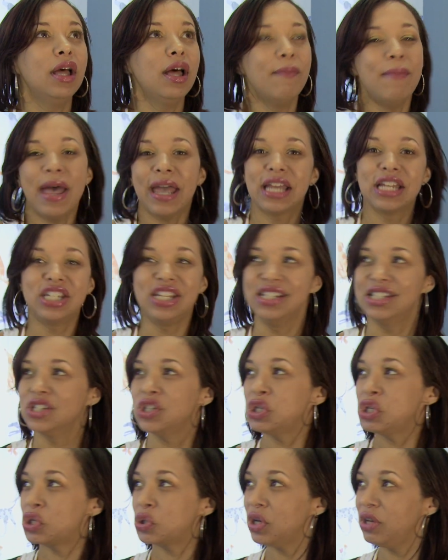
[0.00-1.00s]
Mac and cheese is
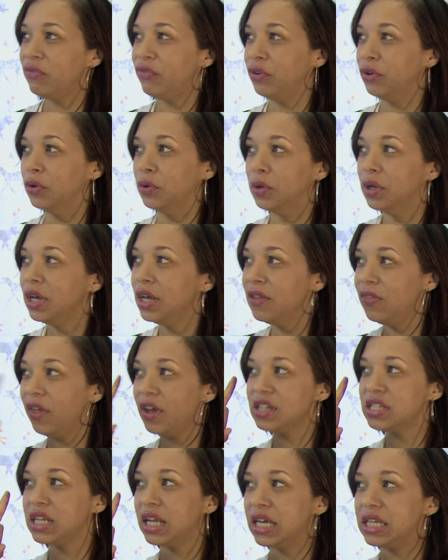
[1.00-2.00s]
a street food.
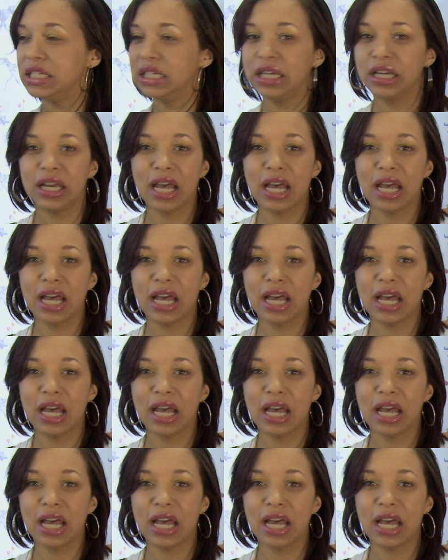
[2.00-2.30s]
There's an idea.